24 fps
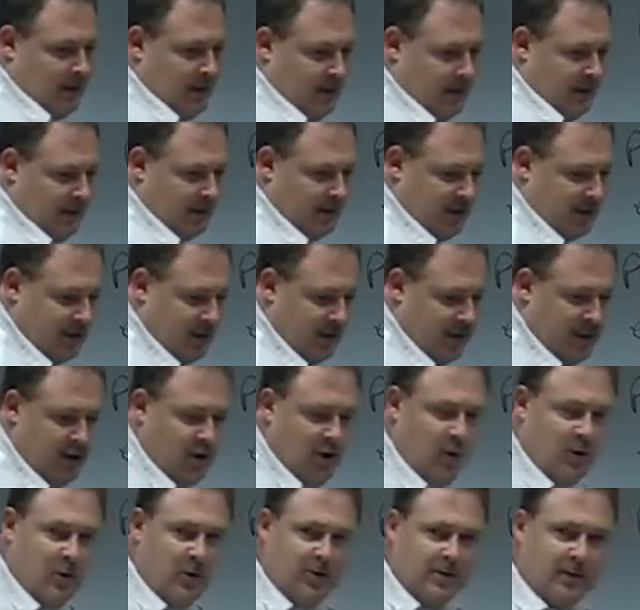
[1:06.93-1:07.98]
There's
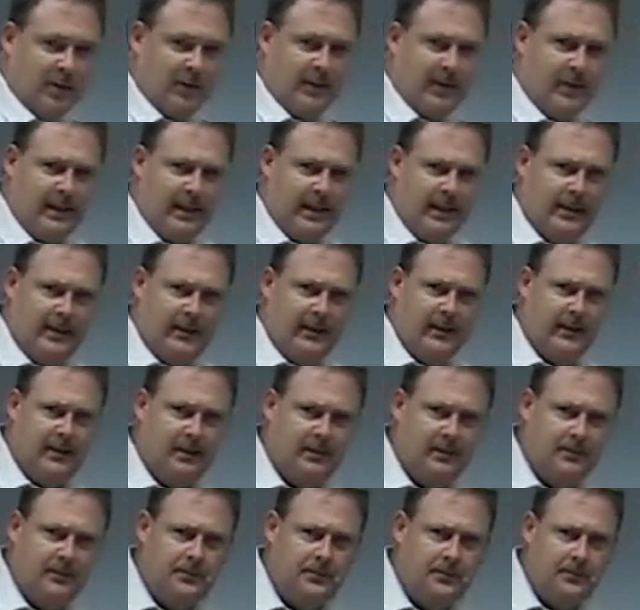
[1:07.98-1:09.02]
user fees.
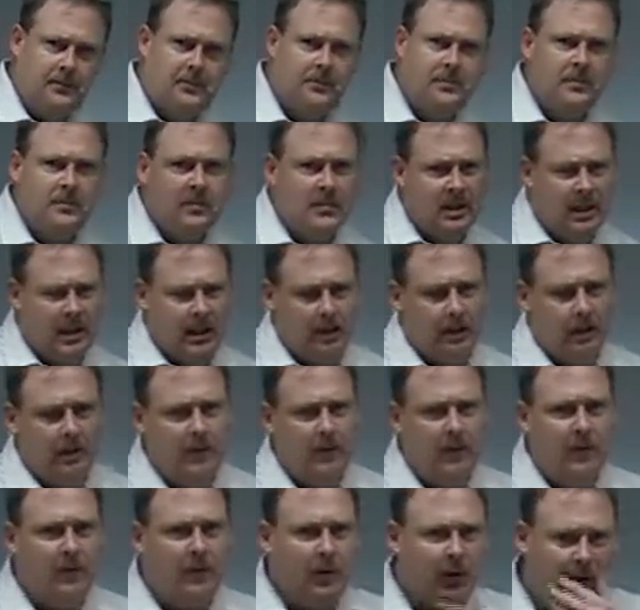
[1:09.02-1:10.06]
I don't know
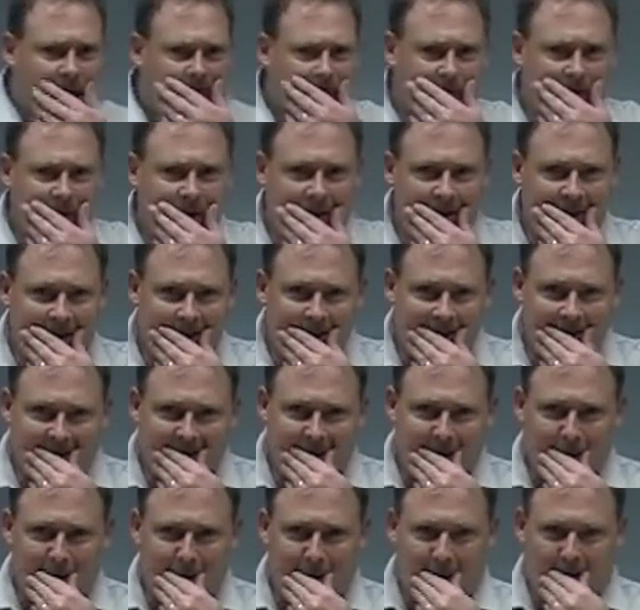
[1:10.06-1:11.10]
if you've heard of a user
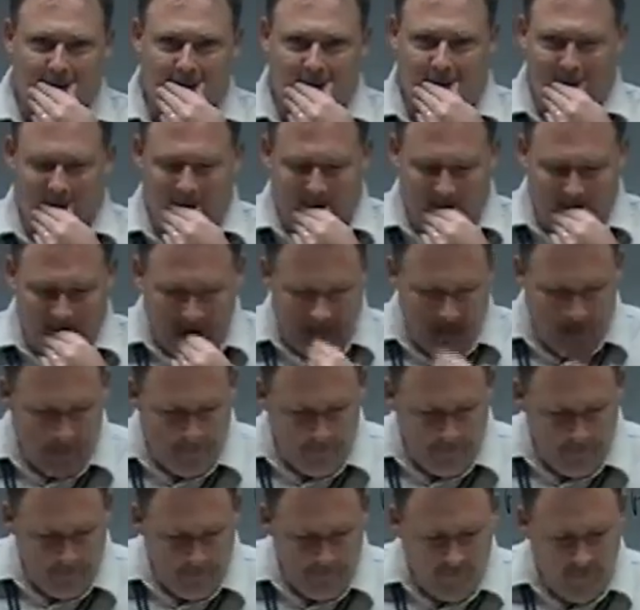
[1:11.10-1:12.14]
fee before.
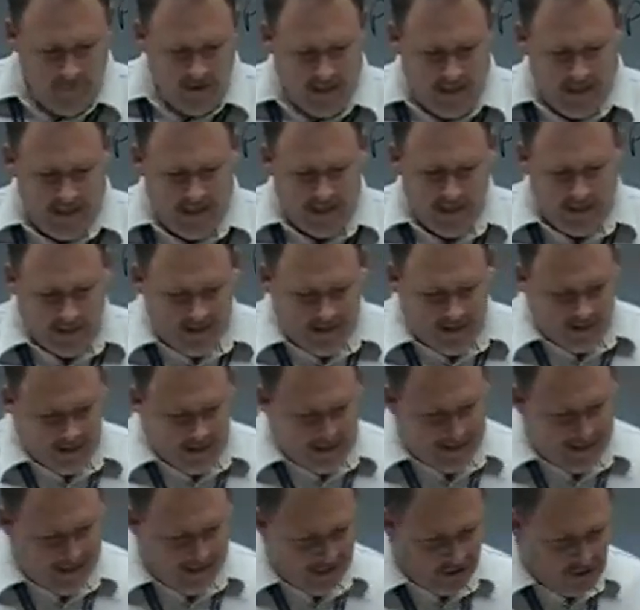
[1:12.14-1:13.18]
It is
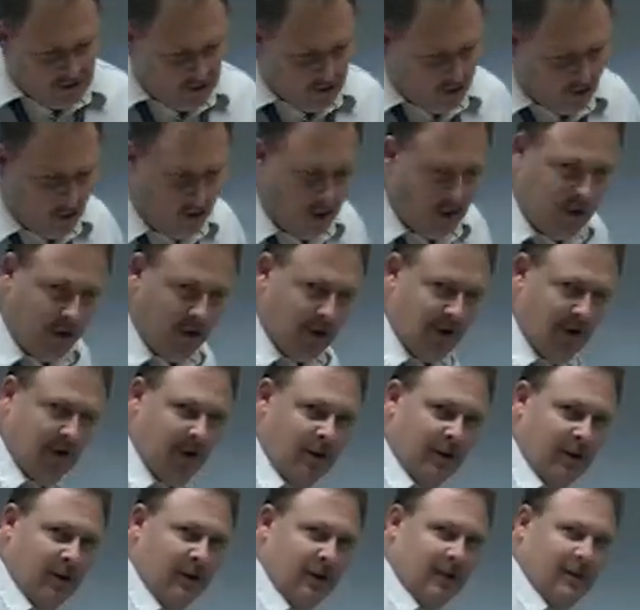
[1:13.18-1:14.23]
a
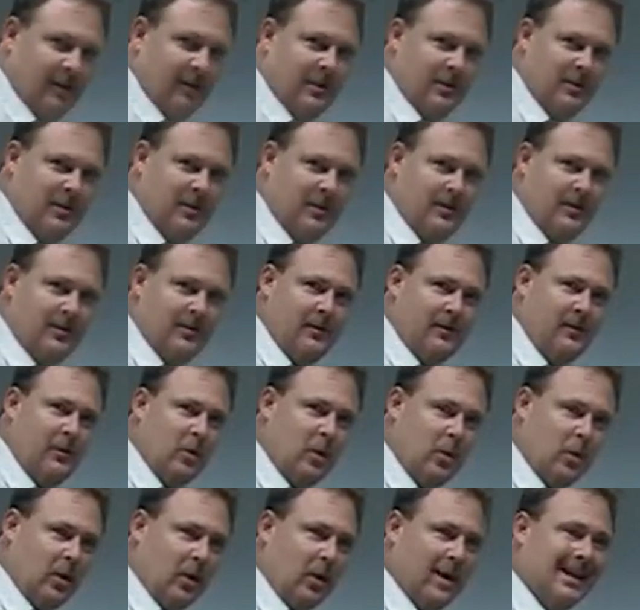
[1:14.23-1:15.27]
charge
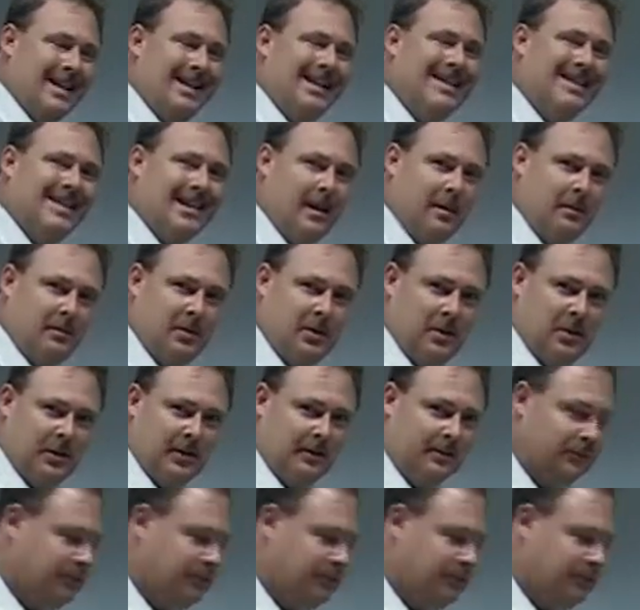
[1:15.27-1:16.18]
for consumption.